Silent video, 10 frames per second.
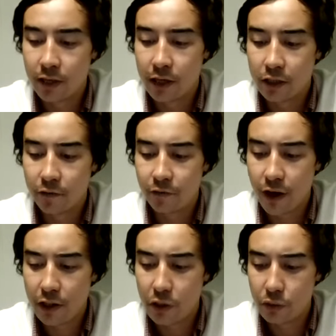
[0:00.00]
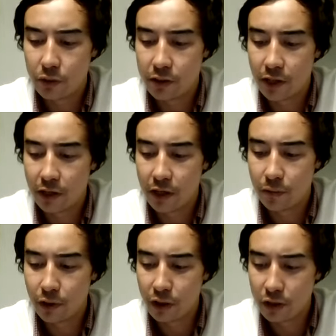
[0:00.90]
testified to a
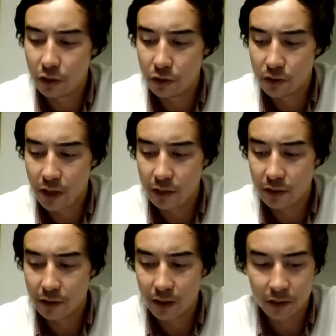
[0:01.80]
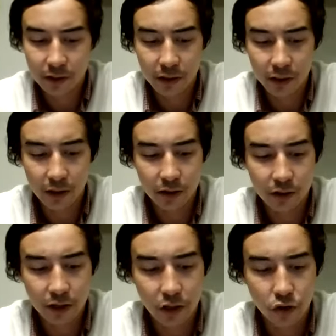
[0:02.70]
Senate committee Tuesday discussing
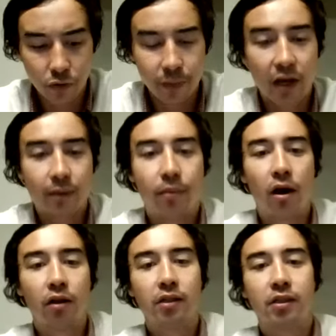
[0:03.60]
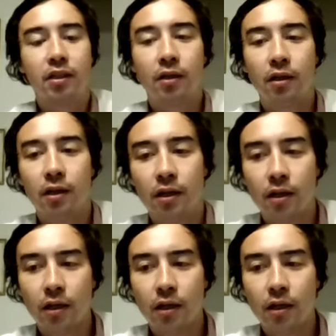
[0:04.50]
central bank policy.